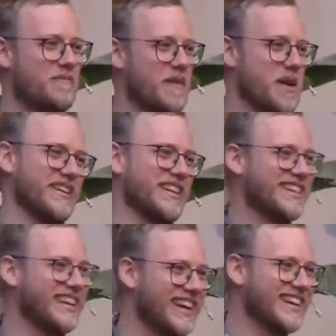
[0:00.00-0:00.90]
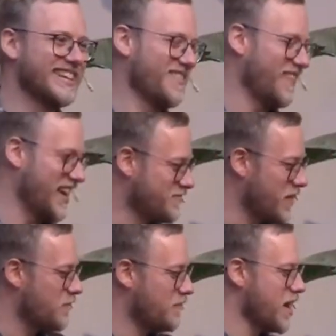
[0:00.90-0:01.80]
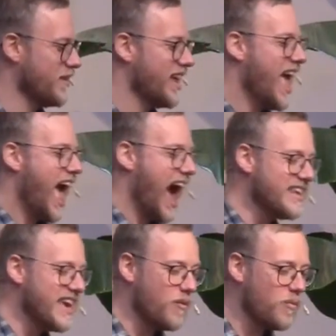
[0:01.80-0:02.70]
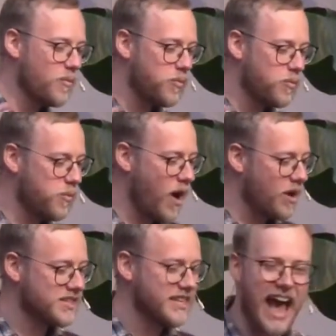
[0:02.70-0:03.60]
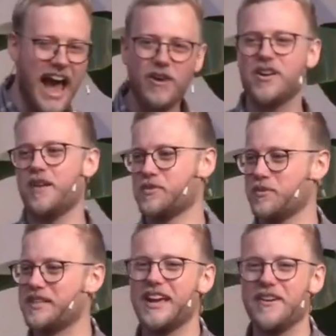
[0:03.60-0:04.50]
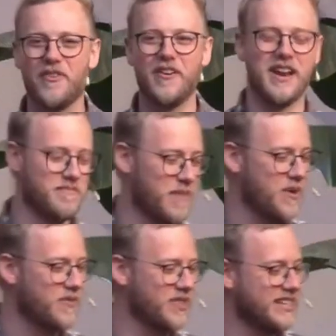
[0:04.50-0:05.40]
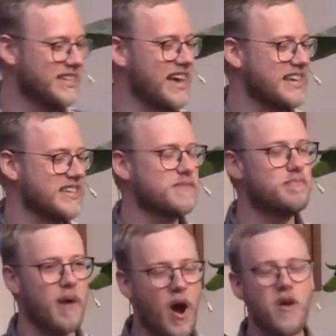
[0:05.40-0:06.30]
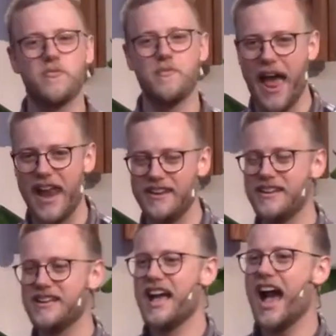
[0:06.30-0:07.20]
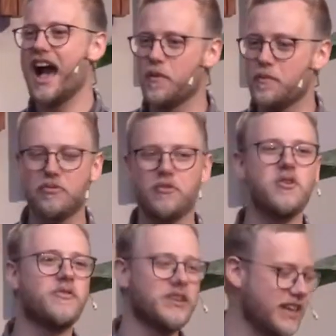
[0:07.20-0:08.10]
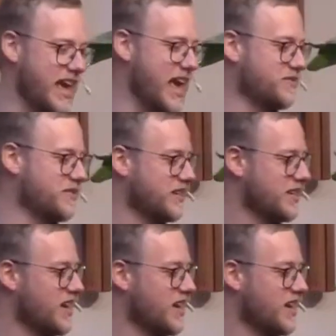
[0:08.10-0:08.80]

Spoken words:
moment, isn't it? It's a facepalm moment. And yet, whilst the outcomes were different in both of these cases, both men have a proven gift